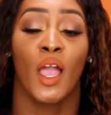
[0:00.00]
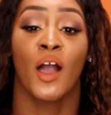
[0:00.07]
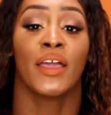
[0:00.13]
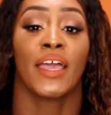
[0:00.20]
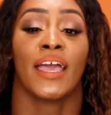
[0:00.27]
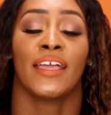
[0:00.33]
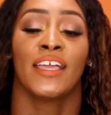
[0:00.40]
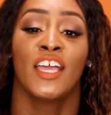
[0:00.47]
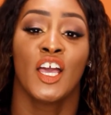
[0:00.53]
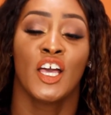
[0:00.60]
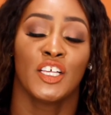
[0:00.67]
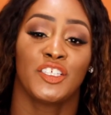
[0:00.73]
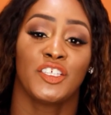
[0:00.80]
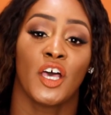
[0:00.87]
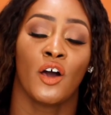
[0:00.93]
Okay.
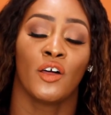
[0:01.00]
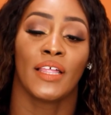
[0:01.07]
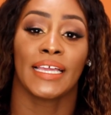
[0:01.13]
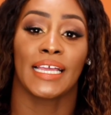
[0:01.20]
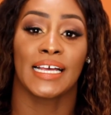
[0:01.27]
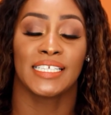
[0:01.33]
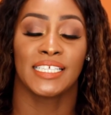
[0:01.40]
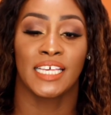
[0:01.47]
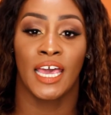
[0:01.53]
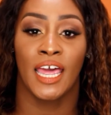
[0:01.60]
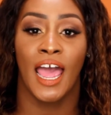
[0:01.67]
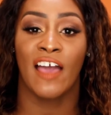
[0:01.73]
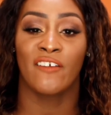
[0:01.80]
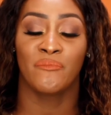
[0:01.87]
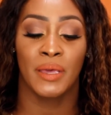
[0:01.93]
So, like I
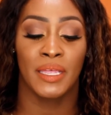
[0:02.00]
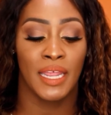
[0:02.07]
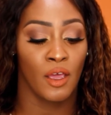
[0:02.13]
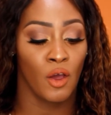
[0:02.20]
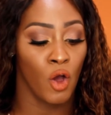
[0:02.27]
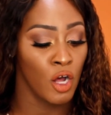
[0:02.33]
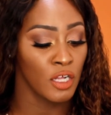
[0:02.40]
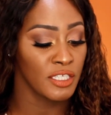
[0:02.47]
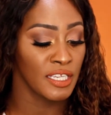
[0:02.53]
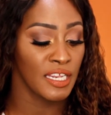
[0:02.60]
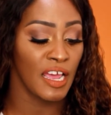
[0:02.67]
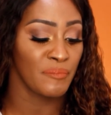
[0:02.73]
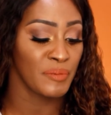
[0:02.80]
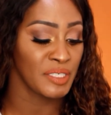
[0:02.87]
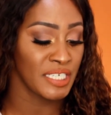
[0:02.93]
said, I've been at Ulta,
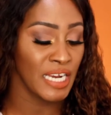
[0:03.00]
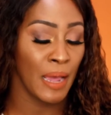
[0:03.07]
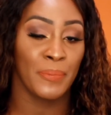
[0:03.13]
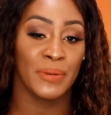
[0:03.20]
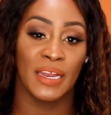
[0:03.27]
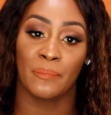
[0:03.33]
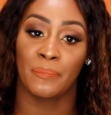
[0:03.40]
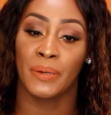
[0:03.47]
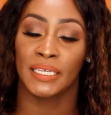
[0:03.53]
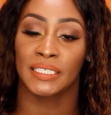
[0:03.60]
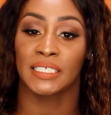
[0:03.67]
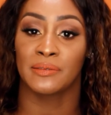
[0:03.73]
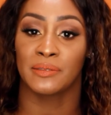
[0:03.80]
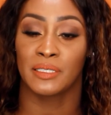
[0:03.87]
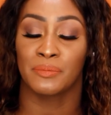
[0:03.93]
I've been shopping, I
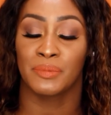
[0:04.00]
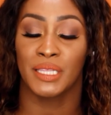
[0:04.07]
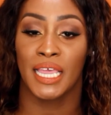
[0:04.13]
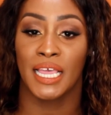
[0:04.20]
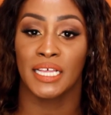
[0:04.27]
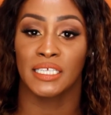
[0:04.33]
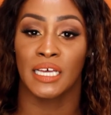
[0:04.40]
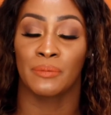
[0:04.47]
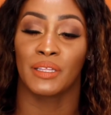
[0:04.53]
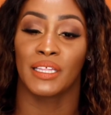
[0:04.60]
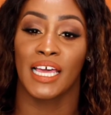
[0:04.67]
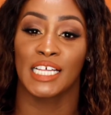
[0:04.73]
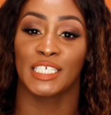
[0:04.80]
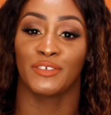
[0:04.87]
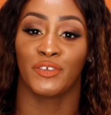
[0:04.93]
picked up some things up
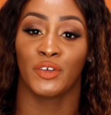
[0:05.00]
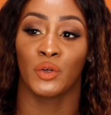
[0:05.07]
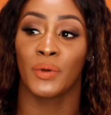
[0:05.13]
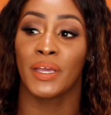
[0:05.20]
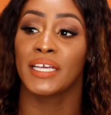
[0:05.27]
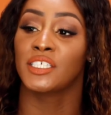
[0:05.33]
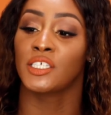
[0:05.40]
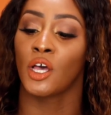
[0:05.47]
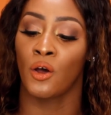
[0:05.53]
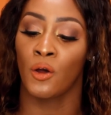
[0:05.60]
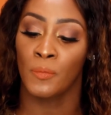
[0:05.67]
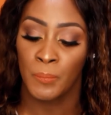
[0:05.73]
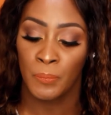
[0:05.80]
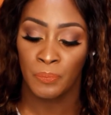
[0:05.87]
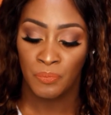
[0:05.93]
last few weeks,
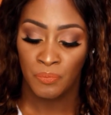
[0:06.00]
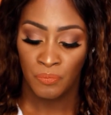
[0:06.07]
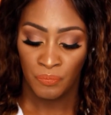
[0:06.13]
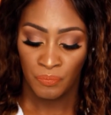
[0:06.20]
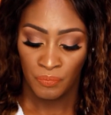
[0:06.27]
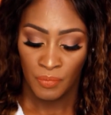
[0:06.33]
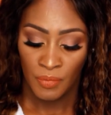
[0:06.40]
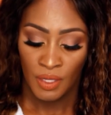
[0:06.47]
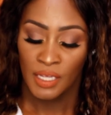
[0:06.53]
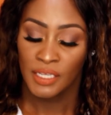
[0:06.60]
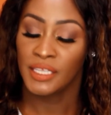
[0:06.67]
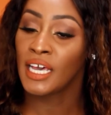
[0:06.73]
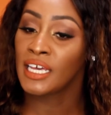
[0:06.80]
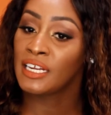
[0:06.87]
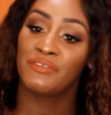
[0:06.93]
so
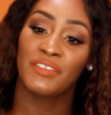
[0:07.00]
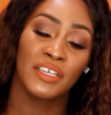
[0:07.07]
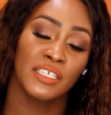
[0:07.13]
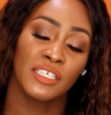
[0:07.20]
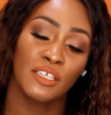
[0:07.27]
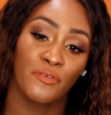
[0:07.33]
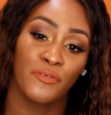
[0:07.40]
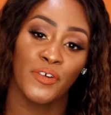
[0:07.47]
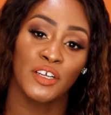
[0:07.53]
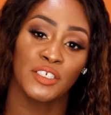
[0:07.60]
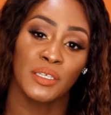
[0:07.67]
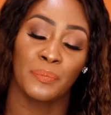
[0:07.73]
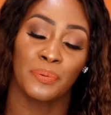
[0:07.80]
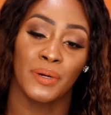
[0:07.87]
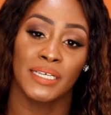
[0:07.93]
none of this is a
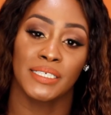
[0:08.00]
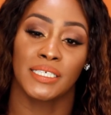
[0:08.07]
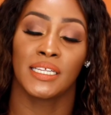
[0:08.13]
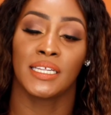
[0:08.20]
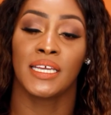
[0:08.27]
first impression.